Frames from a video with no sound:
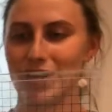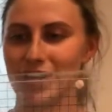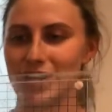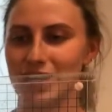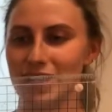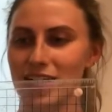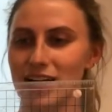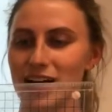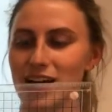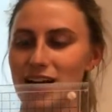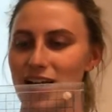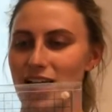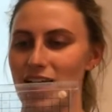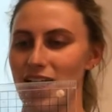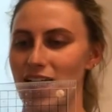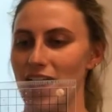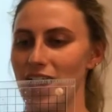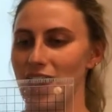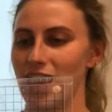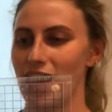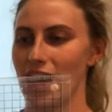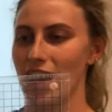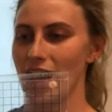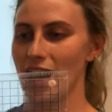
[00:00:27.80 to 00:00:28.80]
here,
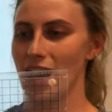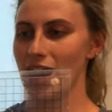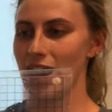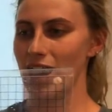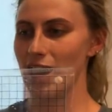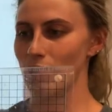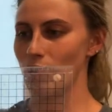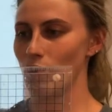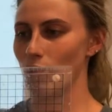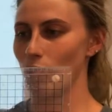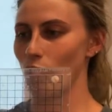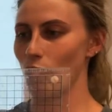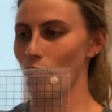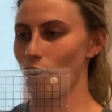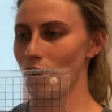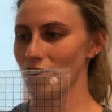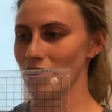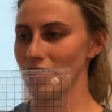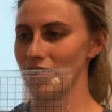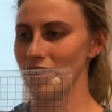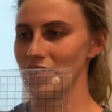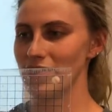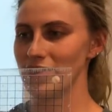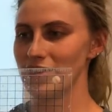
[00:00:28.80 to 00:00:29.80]
water
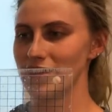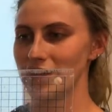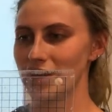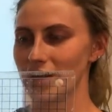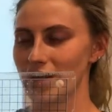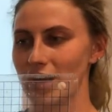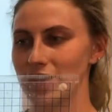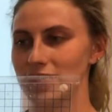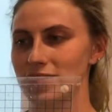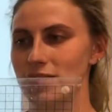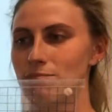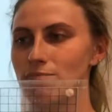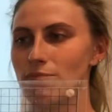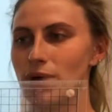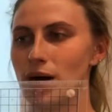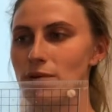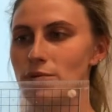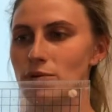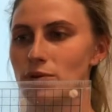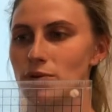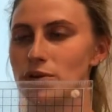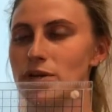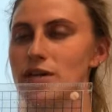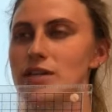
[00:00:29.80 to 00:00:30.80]
down here, and the
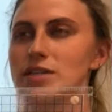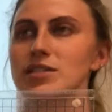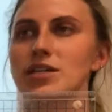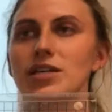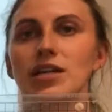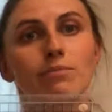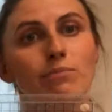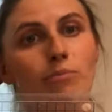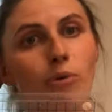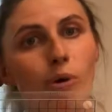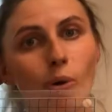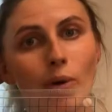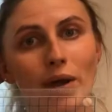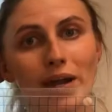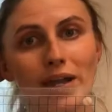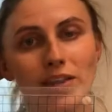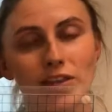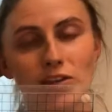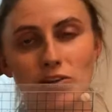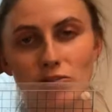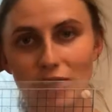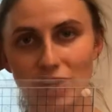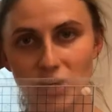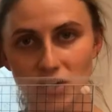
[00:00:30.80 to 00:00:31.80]
bubble is going to point in
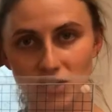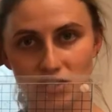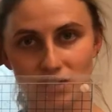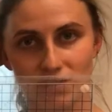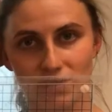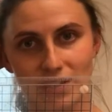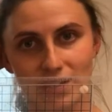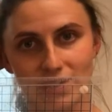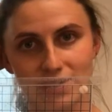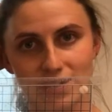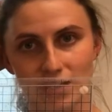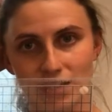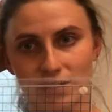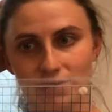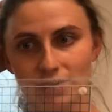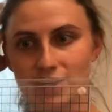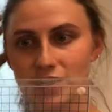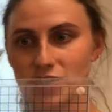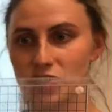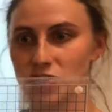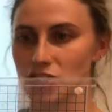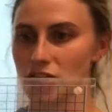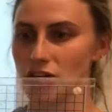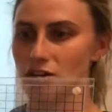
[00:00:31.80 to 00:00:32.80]
the direction of the
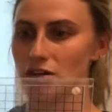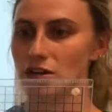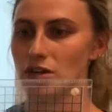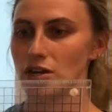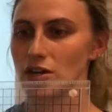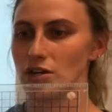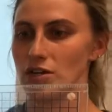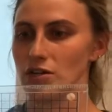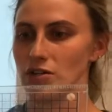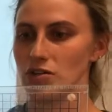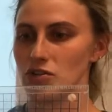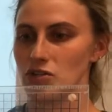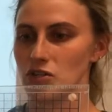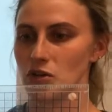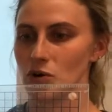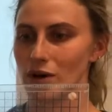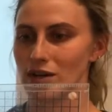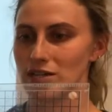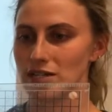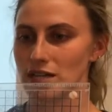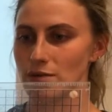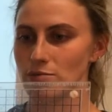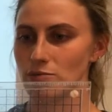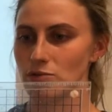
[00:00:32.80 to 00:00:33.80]
acceleration. So
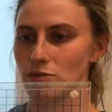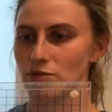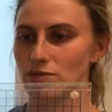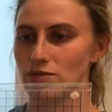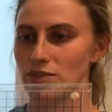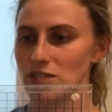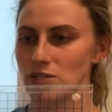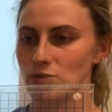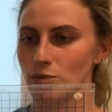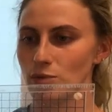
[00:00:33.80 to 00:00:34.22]
as I move this